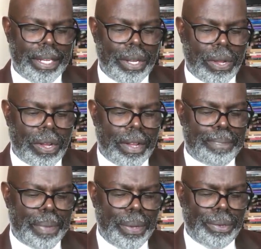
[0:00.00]
no
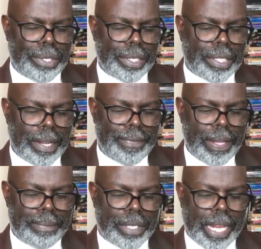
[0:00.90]
abusers of
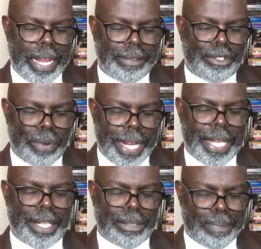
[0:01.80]
themselves,
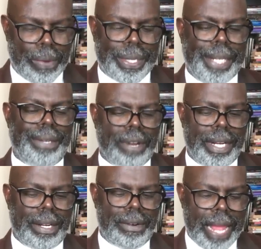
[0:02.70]
drinking, smoking,
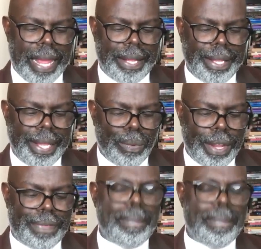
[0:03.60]
running around with